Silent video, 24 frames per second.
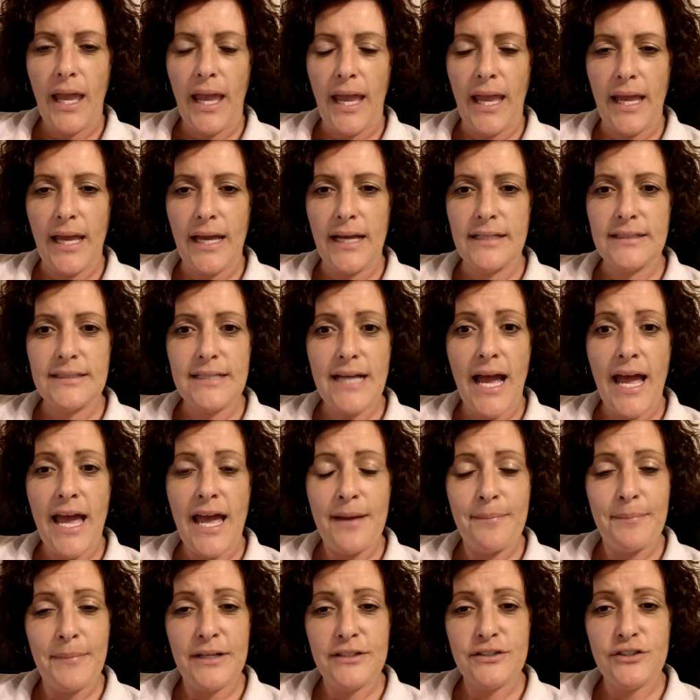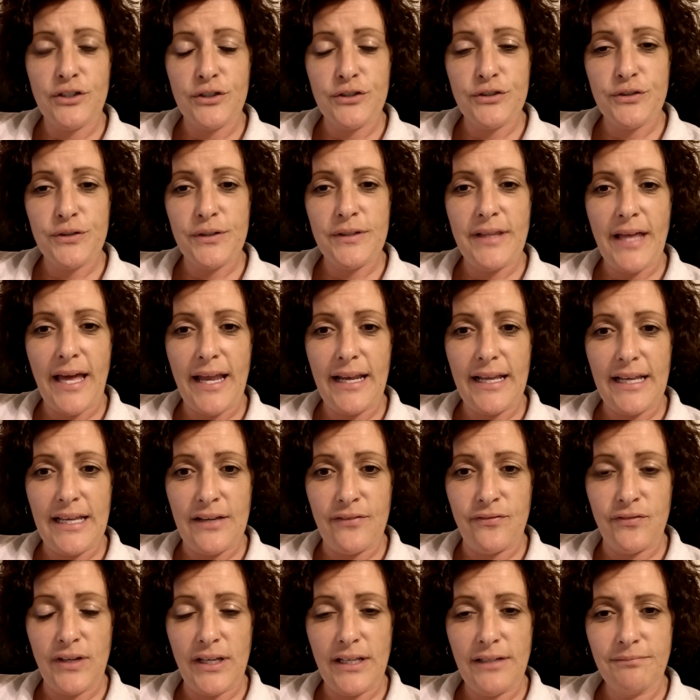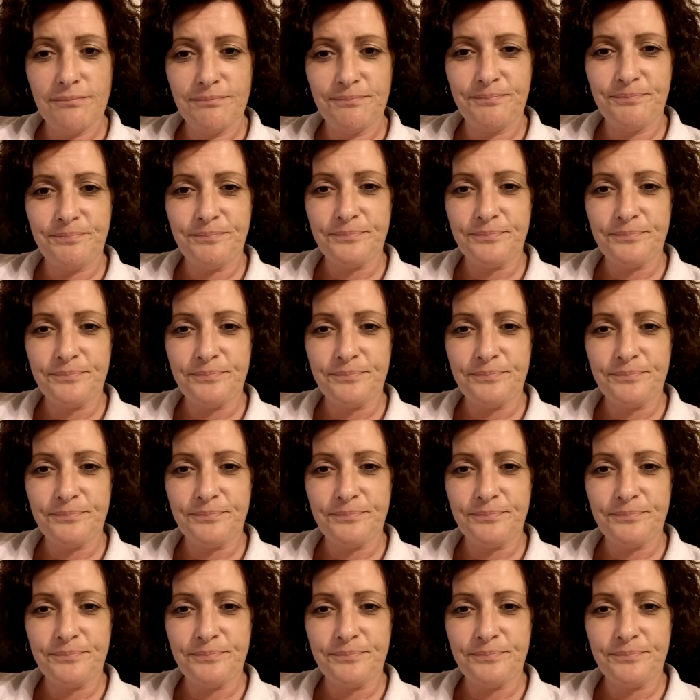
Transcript: and I had my surgery that evening,